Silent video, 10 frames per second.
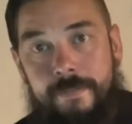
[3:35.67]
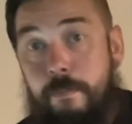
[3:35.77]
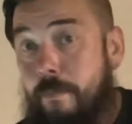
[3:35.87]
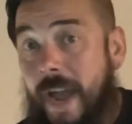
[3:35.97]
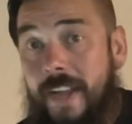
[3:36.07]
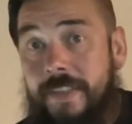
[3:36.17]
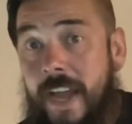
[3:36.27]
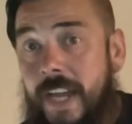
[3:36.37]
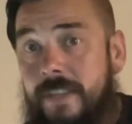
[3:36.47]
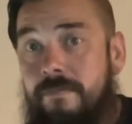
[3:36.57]
Back
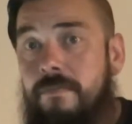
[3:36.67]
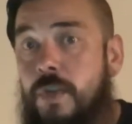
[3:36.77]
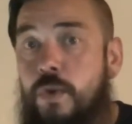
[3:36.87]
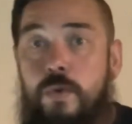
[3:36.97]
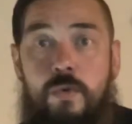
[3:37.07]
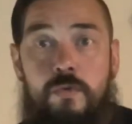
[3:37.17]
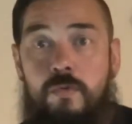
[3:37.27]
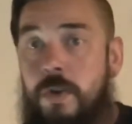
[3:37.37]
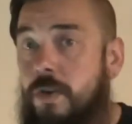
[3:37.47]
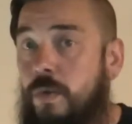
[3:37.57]
then, you
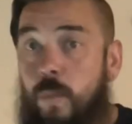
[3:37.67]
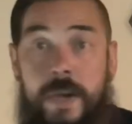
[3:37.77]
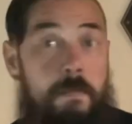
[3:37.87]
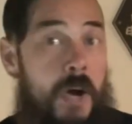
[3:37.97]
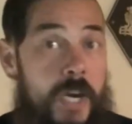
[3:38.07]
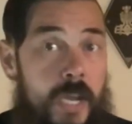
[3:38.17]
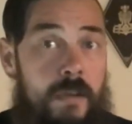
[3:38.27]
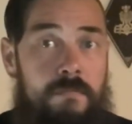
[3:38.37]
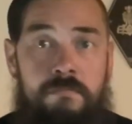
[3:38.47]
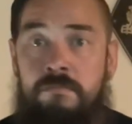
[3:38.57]
would win money,
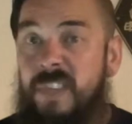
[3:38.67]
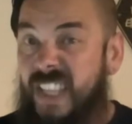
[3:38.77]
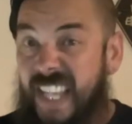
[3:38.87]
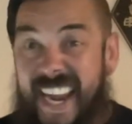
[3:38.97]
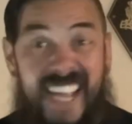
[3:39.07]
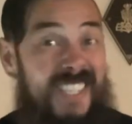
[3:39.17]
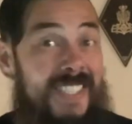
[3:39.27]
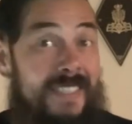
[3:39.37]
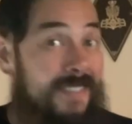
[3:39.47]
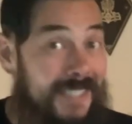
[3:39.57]

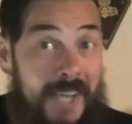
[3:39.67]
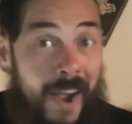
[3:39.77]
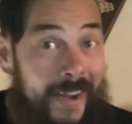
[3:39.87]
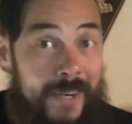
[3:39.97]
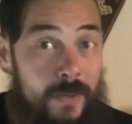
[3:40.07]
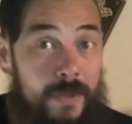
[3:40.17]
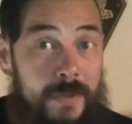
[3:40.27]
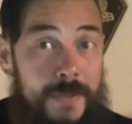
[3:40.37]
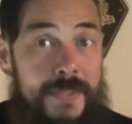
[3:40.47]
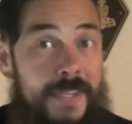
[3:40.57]
lands,
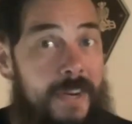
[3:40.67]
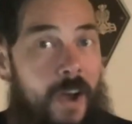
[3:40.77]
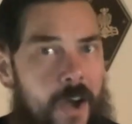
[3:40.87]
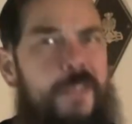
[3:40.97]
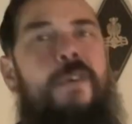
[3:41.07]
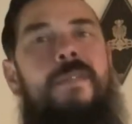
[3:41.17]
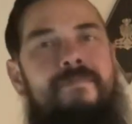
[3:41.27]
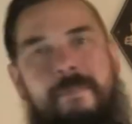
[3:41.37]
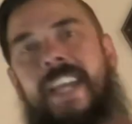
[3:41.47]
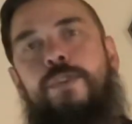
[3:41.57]
titles, and other
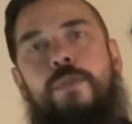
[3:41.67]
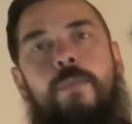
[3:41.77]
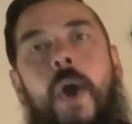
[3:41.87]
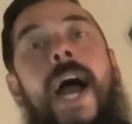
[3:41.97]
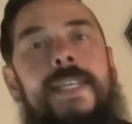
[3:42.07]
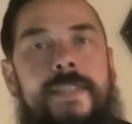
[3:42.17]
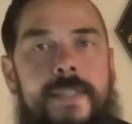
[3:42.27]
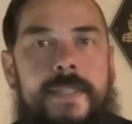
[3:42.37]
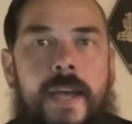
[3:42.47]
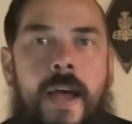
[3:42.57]
major
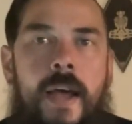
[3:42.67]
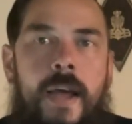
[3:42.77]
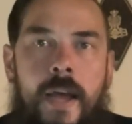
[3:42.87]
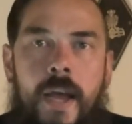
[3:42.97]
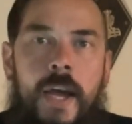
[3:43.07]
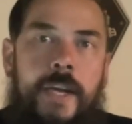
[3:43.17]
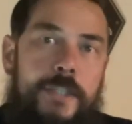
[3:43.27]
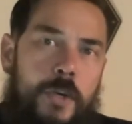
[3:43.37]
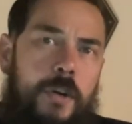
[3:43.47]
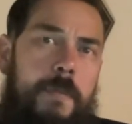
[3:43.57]
prizes.
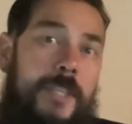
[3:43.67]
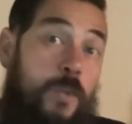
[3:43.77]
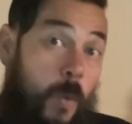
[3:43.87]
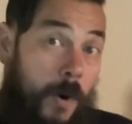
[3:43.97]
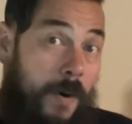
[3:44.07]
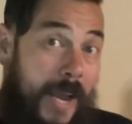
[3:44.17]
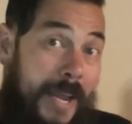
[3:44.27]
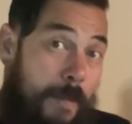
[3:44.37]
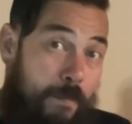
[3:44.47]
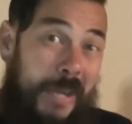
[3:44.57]
Tournaments were
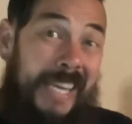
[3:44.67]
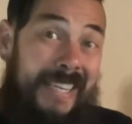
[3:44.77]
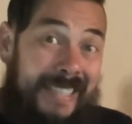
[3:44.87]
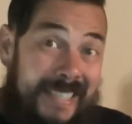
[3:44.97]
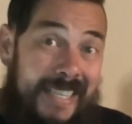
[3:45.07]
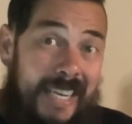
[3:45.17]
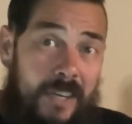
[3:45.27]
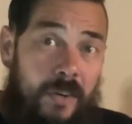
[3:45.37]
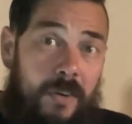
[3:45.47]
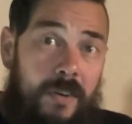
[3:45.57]
a big
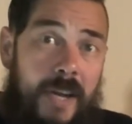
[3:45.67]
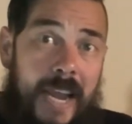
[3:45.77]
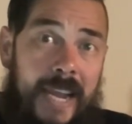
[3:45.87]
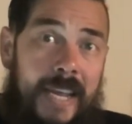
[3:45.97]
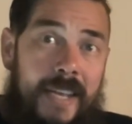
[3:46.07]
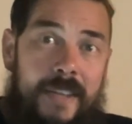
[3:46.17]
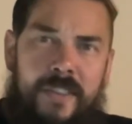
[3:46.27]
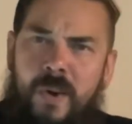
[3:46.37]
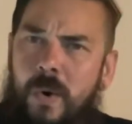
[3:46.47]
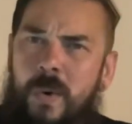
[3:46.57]
deal, and
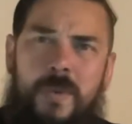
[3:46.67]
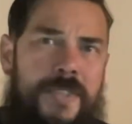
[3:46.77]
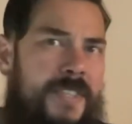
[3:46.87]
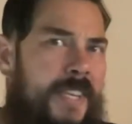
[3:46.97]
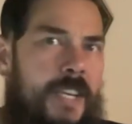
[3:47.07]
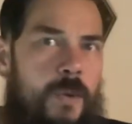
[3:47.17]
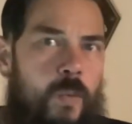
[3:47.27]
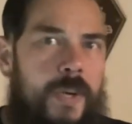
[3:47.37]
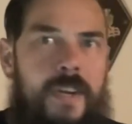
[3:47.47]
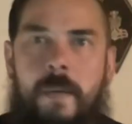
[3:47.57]
the whole city
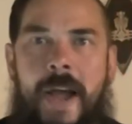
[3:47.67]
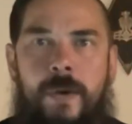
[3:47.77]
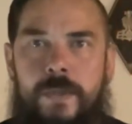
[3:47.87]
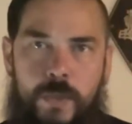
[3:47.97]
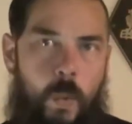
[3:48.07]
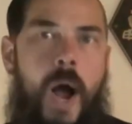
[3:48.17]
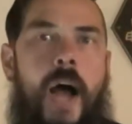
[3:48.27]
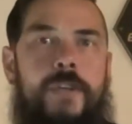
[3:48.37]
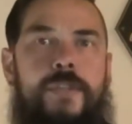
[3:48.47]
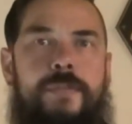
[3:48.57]
would come out to
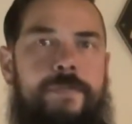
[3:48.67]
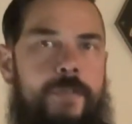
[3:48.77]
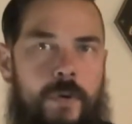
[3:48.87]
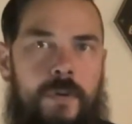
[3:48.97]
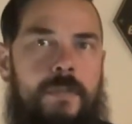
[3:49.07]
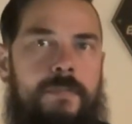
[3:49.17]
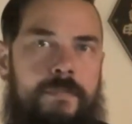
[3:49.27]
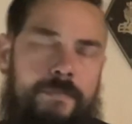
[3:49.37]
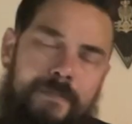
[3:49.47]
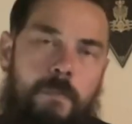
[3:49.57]
watch for
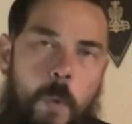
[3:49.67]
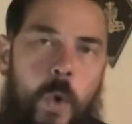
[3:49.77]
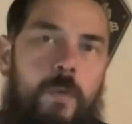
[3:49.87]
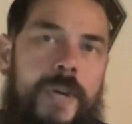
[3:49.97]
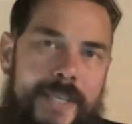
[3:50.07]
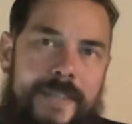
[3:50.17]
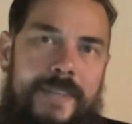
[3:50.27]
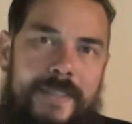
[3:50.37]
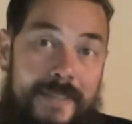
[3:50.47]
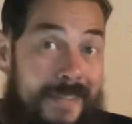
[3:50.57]
more
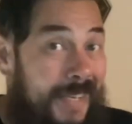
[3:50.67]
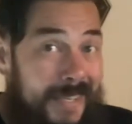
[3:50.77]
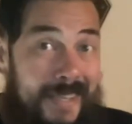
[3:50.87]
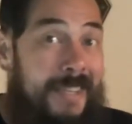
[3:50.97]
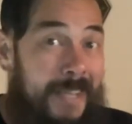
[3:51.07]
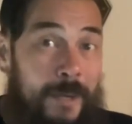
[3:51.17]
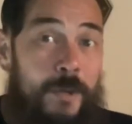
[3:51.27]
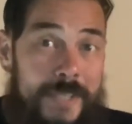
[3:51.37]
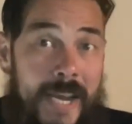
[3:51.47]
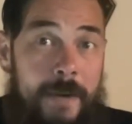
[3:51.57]
reasons than
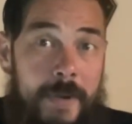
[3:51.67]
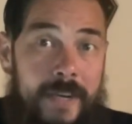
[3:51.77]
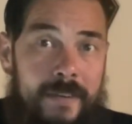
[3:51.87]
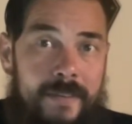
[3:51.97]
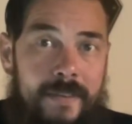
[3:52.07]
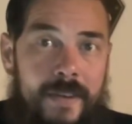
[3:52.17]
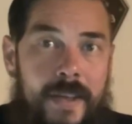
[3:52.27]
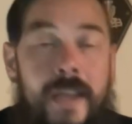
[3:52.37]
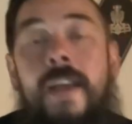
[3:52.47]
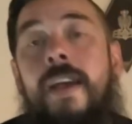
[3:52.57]
entertainment.
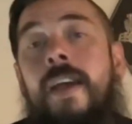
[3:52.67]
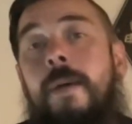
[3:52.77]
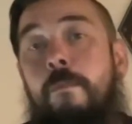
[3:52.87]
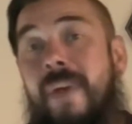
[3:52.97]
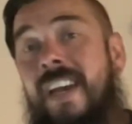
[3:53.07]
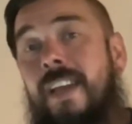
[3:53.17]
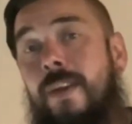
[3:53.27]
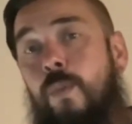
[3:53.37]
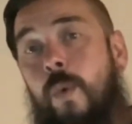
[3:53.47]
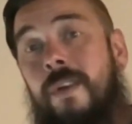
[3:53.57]

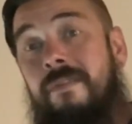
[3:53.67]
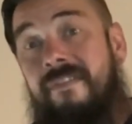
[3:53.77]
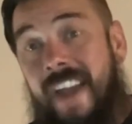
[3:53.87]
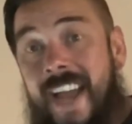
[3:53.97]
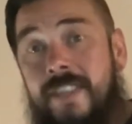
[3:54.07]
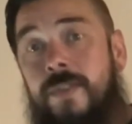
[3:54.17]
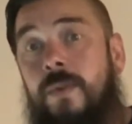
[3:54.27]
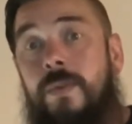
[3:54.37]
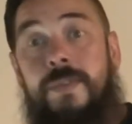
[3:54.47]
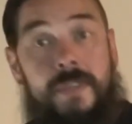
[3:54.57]
Many were
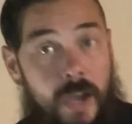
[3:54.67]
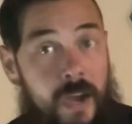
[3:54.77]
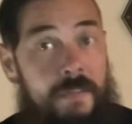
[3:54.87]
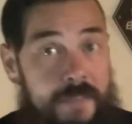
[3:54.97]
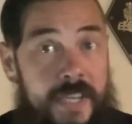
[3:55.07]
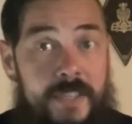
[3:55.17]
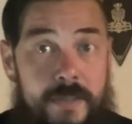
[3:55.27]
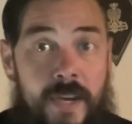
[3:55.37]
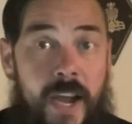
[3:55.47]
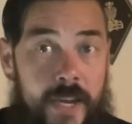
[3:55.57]
vassals of these
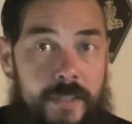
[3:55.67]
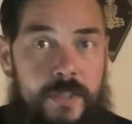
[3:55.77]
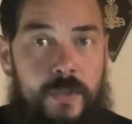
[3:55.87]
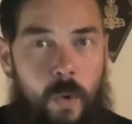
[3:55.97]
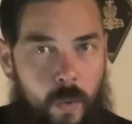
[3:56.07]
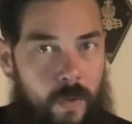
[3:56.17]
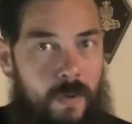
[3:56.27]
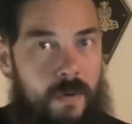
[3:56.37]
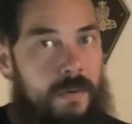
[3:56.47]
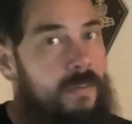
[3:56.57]
knights
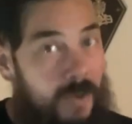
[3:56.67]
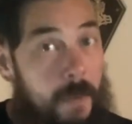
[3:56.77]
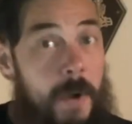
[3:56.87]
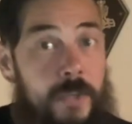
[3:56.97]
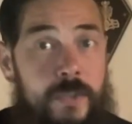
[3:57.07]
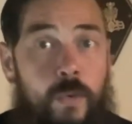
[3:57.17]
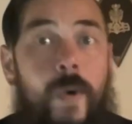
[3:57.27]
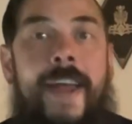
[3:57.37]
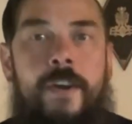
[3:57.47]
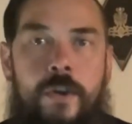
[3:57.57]
or amongst the
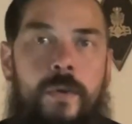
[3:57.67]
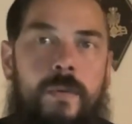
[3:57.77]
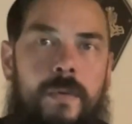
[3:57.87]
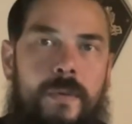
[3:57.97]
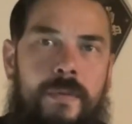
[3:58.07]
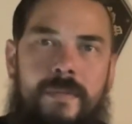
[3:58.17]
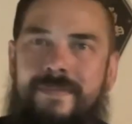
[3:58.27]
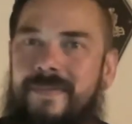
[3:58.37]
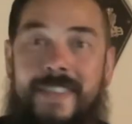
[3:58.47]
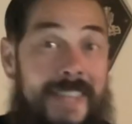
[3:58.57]
retinue.
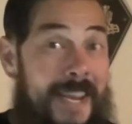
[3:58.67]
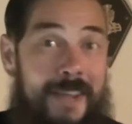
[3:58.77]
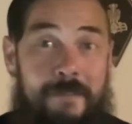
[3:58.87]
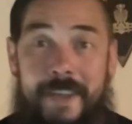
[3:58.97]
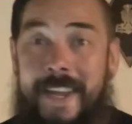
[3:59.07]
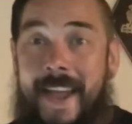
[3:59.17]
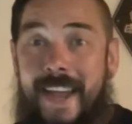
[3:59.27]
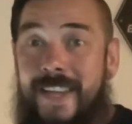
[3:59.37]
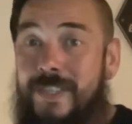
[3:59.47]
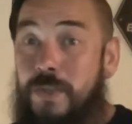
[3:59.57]
Think of it
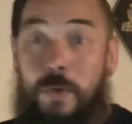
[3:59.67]
as your